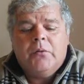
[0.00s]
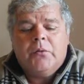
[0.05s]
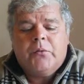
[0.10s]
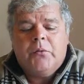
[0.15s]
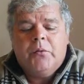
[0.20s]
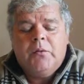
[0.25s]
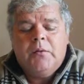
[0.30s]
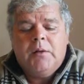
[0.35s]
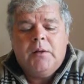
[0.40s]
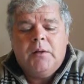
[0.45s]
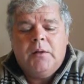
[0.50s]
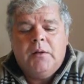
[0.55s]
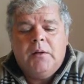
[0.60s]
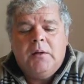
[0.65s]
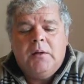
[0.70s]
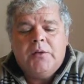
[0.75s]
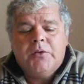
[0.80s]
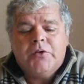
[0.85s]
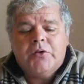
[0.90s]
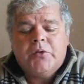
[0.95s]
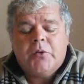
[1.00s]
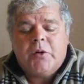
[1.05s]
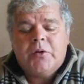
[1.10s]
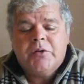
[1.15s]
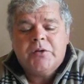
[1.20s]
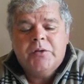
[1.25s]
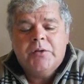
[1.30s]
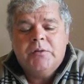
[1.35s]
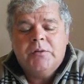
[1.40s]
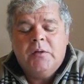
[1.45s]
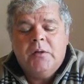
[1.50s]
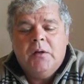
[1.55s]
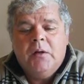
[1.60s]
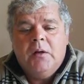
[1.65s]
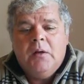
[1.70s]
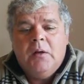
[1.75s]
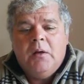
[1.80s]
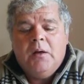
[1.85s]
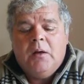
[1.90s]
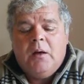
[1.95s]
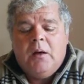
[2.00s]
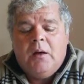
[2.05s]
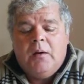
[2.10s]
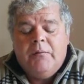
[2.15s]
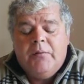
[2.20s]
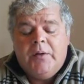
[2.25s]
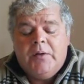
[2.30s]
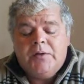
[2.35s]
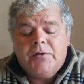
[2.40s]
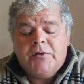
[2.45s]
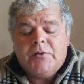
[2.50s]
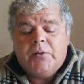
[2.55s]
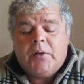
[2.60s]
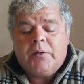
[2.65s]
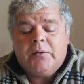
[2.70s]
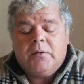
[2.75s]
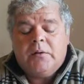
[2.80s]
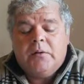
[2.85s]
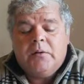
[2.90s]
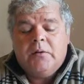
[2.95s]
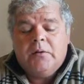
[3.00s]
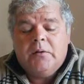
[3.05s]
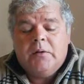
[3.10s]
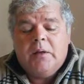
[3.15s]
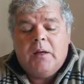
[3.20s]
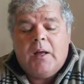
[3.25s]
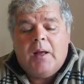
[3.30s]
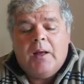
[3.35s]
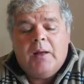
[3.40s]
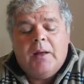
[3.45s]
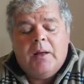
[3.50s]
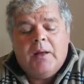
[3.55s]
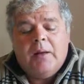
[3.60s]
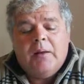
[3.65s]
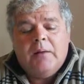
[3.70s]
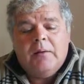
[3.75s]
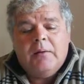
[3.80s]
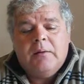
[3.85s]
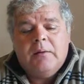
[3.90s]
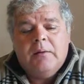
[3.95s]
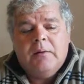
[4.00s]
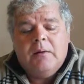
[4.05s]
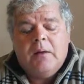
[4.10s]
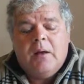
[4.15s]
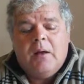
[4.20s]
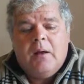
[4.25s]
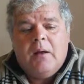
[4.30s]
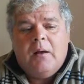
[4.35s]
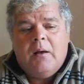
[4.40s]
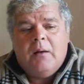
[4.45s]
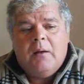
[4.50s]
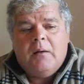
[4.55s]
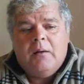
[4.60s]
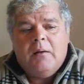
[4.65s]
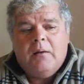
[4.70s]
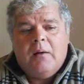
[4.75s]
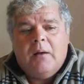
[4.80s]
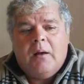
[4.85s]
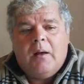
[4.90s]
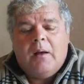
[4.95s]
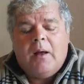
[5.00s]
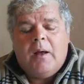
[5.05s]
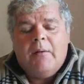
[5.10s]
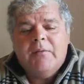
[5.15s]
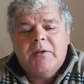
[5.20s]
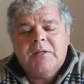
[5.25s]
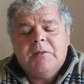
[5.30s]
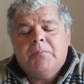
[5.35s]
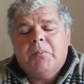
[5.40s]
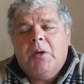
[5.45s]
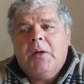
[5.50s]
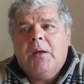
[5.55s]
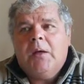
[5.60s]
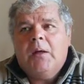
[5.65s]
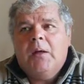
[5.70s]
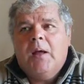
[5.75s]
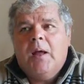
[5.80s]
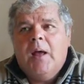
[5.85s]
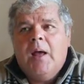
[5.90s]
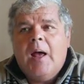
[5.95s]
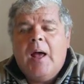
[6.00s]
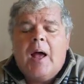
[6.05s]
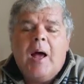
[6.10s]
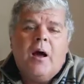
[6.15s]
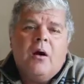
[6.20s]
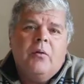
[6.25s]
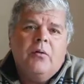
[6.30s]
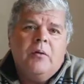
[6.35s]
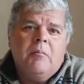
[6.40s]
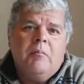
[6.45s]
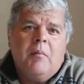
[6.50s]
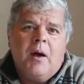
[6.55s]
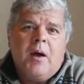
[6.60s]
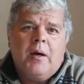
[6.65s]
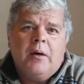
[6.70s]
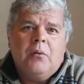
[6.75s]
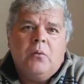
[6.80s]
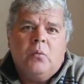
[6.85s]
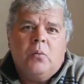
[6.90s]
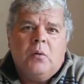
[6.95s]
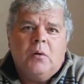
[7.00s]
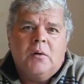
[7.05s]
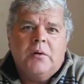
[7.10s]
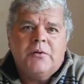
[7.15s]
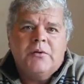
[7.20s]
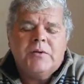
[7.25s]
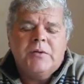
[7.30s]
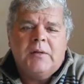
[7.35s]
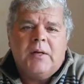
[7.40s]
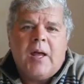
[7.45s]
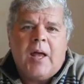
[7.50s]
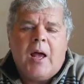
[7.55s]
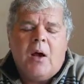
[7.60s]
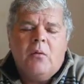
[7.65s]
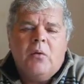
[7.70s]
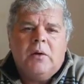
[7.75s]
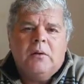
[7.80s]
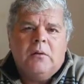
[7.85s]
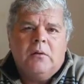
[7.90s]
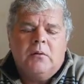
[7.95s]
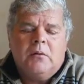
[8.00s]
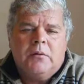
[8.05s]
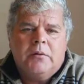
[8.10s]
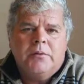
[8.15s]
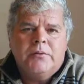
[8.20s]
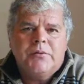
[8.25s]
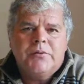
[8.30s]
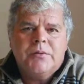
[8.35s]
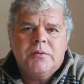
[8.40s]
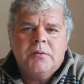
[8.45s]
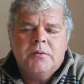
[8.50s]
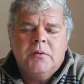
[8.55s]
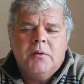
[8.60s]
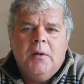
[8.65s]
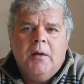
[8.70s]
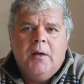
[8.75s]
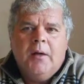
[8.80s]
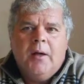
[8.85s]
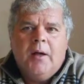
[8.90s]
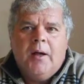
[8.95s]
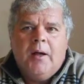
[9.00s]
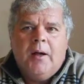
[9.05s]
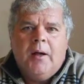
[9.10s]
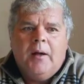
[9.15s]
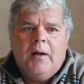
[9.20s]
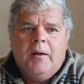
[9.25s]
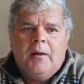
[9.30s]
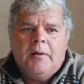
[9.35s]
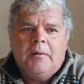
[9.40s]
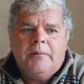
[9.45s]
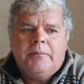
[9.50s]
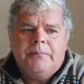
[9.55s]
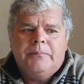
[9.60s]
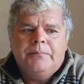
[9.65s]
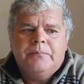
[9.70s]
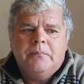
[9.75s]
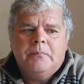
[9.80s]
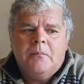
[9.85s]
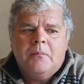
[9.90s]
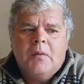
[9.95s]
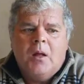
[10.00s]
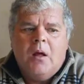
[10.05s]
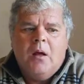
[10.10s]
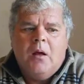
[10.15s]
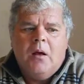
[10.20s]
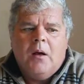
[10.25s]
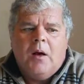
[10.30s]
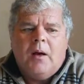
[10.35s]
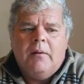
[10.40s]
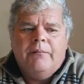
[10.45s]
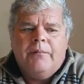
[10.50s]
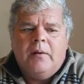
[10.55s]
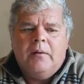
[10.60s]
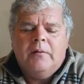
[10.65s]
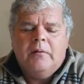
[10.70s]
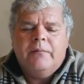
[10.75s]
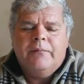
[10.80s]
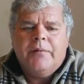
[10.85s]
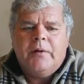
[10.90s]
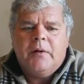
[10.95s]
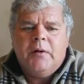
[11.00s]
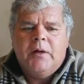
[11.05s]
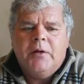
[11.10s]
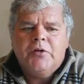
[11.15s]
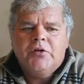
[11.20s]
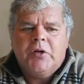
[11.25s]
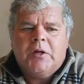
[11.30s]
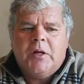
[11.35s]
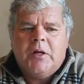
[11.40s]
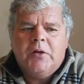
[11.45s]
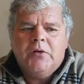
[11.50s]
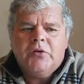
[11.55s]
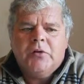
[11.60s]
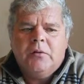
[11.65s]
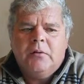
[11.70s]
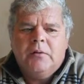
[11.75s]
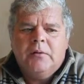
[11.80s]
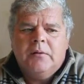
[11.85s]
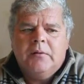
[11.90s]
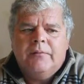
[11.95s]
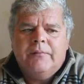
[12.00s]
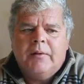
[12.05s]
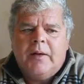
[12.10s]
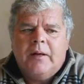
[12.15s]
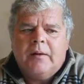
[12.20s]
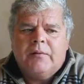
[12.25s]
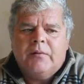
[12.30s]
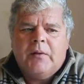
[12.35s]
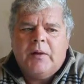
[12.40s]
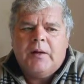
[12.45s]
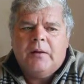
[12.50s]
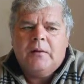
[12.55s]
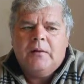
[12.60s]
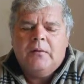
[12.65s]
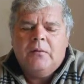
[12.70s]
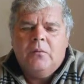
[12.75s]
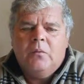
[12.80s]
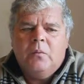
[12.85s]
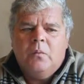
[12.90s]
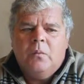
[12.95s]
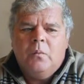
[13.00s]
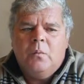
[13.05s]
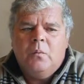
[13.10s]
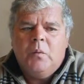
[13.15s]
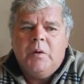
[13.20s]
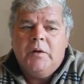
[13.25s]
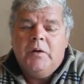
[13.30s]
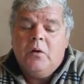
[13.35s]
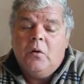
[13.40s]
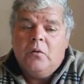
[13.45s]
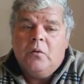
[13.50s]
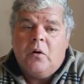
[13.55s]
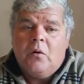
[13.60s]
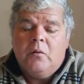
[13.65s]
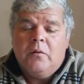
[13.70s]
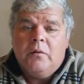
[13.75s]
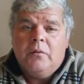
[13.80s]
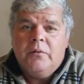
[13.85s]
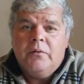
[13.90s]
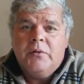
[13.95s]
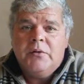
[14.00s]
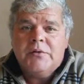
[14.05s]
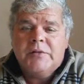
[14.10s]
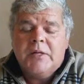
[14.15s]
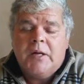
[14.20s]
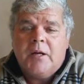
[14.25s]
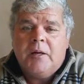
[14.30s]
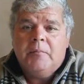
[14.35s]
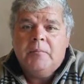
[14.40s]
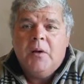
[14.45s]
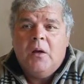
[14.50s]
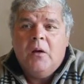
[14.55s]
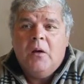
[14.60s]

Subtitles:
through the instruction of the instructor, of explaining how the mind works and how it learns. I found it very educational in the fact that we don't all learn the same.